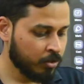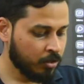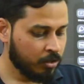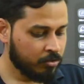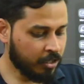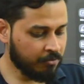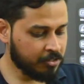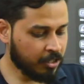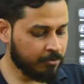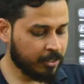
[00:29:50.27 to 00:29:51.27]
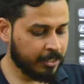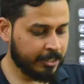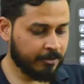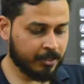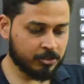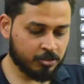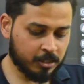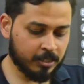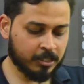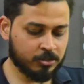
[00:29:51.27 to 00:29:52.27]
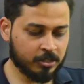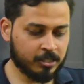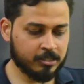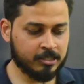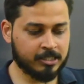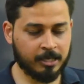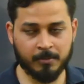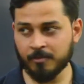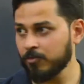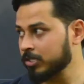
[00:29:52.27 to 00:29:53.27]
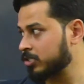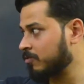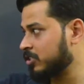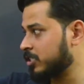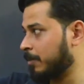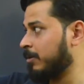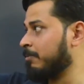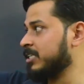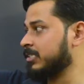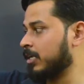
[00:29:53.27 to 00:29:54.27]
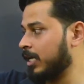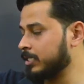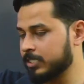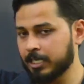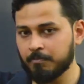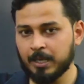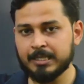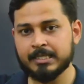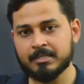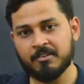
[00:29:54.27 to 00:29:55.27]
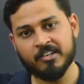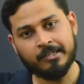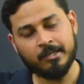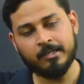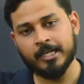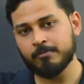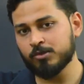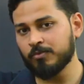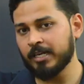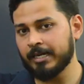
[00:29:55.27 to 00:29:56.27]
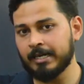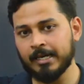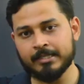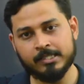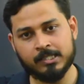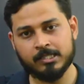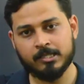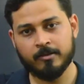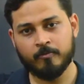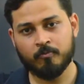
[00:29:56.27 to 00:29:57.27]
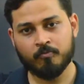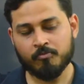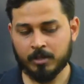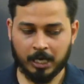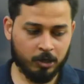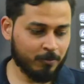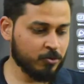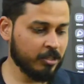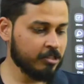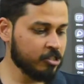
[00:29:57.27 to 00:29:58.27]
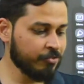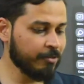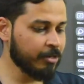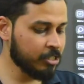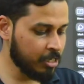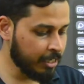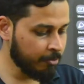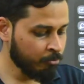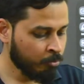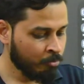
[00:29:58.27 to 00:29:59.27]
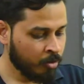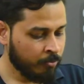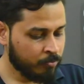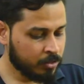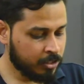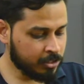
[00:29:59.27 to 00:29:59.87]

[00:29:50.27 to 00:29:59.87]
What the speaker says: Then we start by creating our constructor. Constructor is the same name function of the same name as class name, and it is never return type, so we write it like this. I hope so that this is very much clear. This